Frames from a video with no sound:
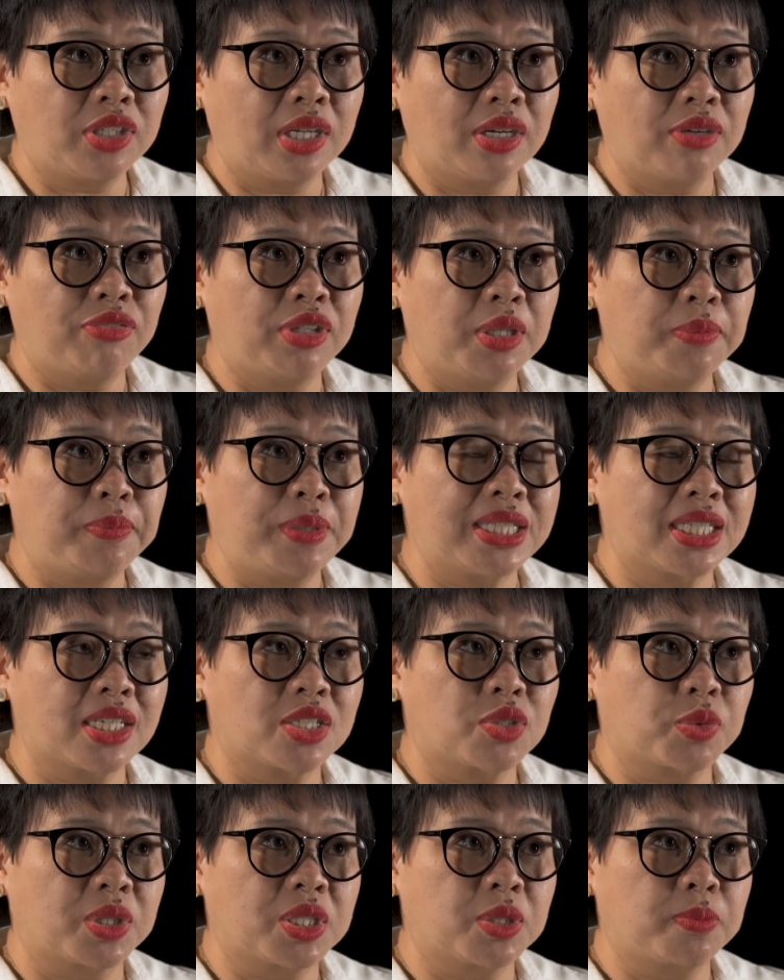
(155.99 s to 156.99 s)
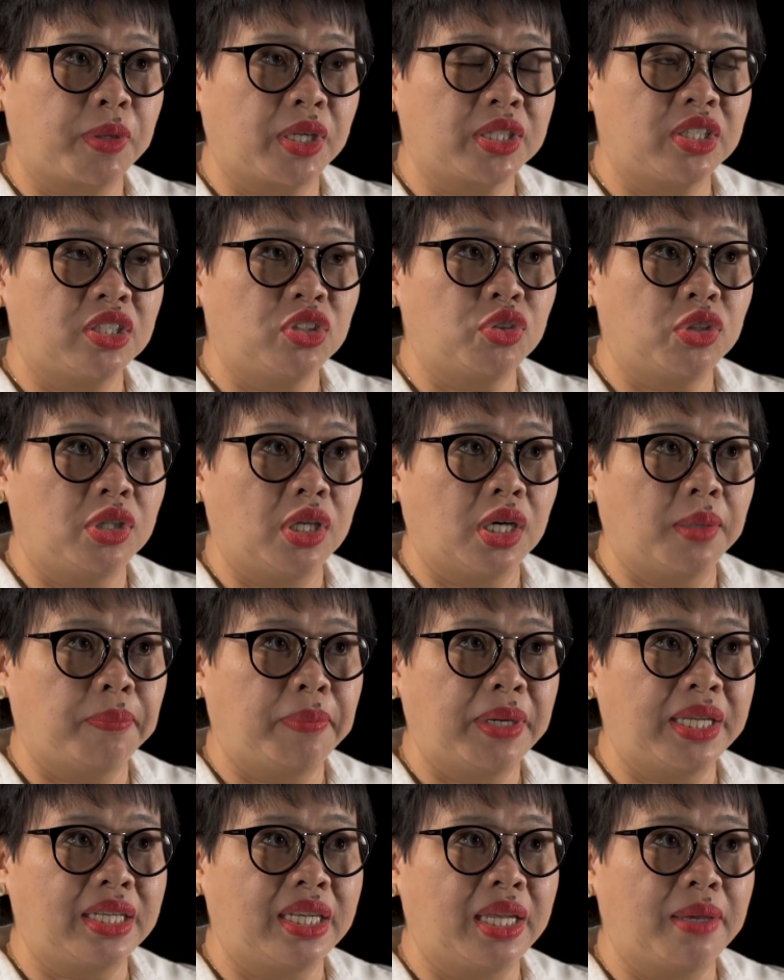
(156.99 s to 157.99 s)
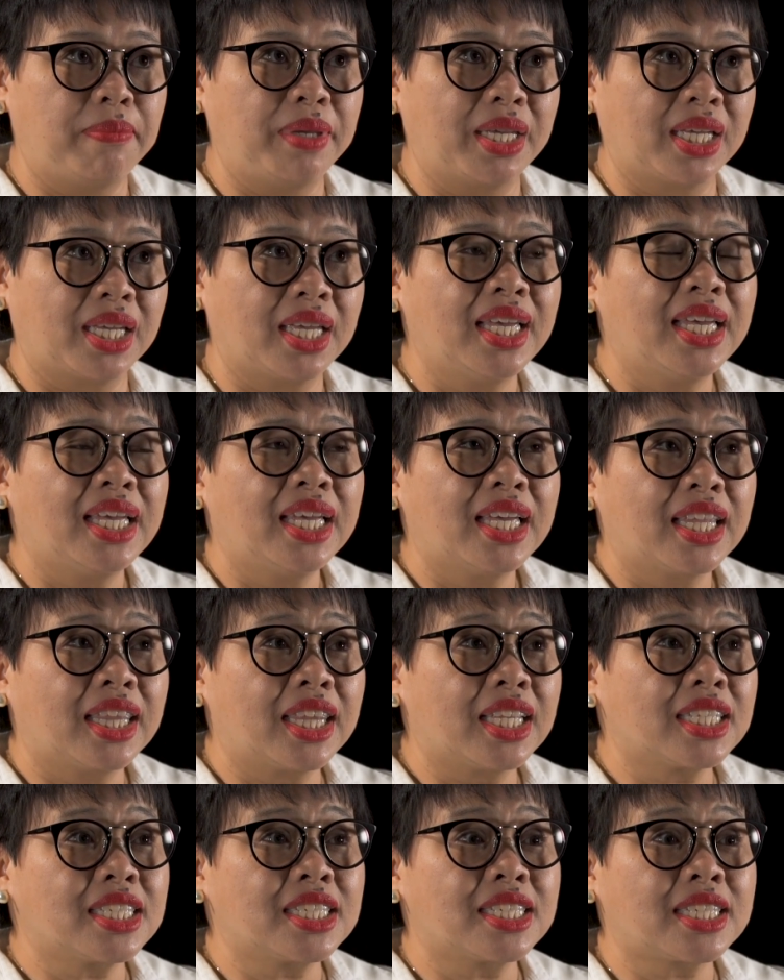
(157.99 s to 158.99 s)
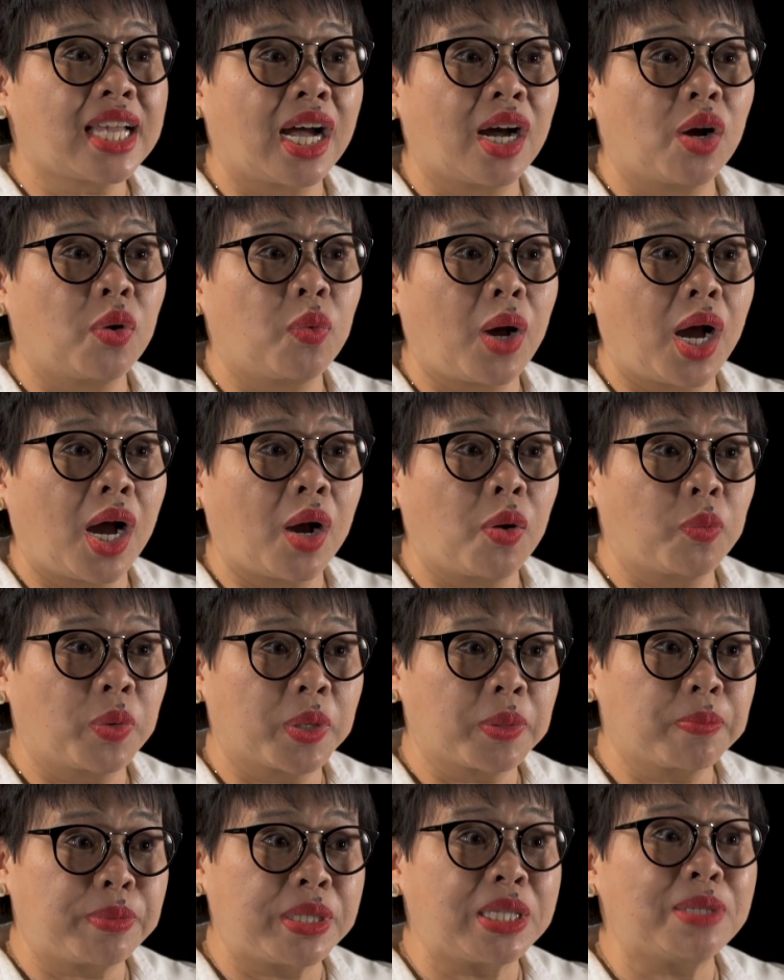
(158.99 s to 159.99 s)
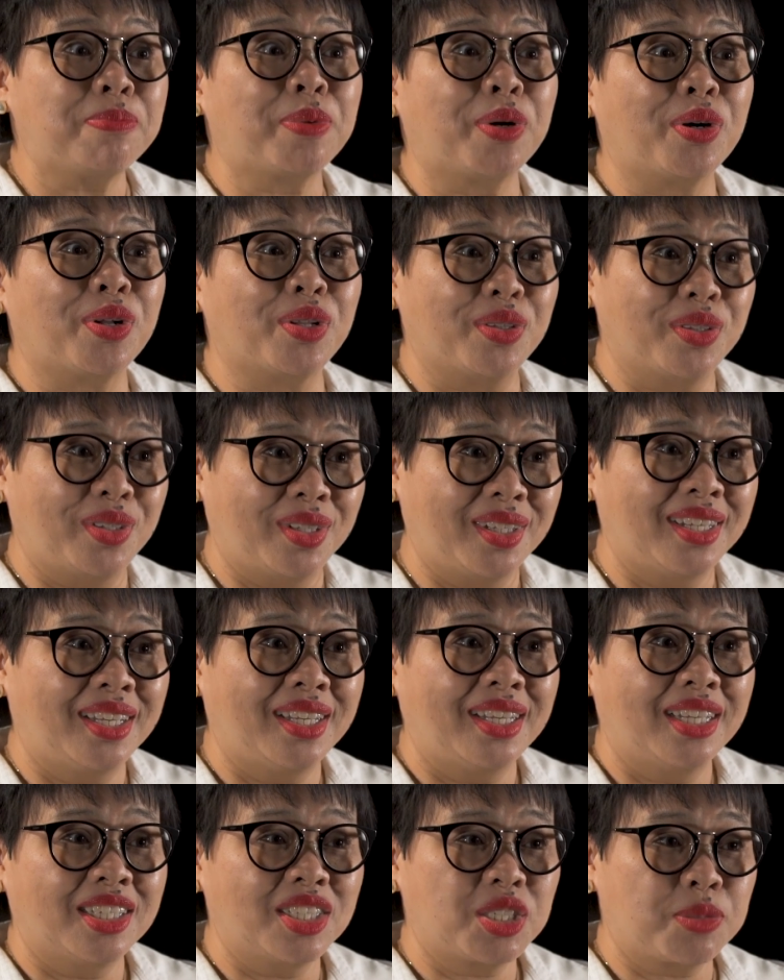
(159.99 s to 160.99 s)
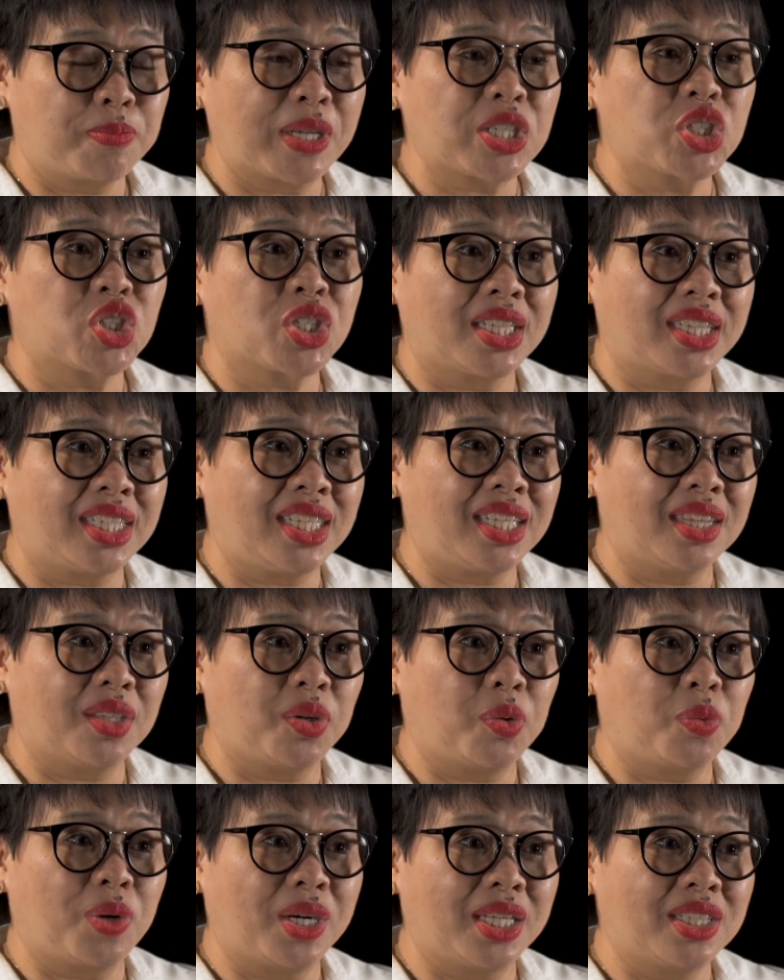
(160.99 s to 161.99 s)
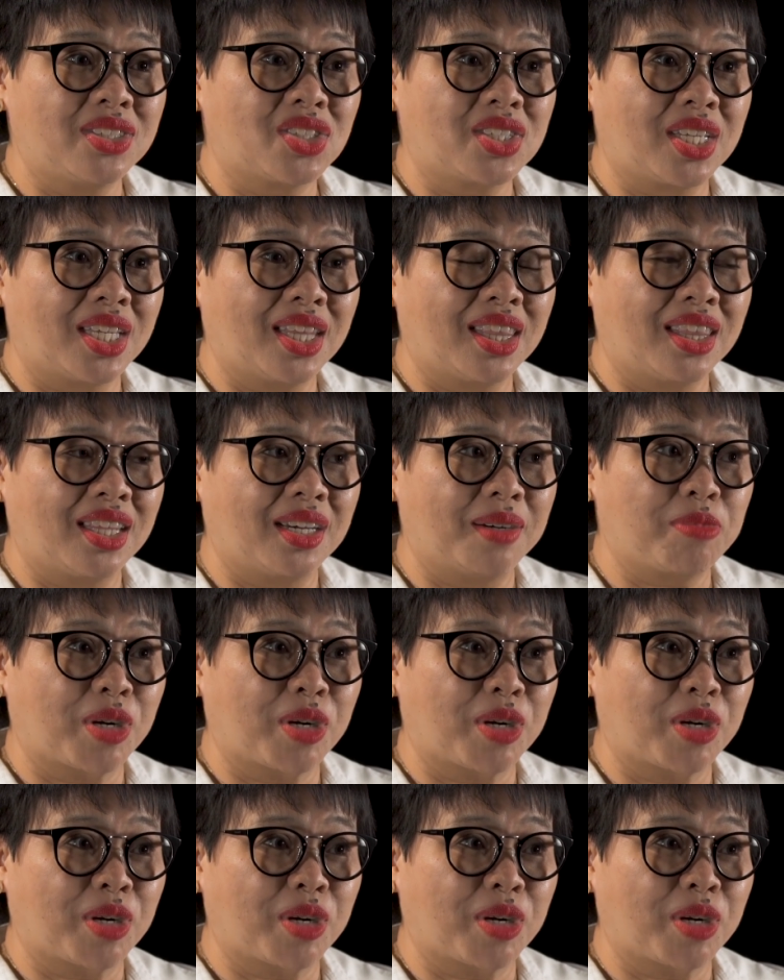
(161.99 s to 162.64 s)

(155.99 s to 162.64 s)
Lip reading: the Philippines has responded to the pandemic, this is how our people, especially the ones in the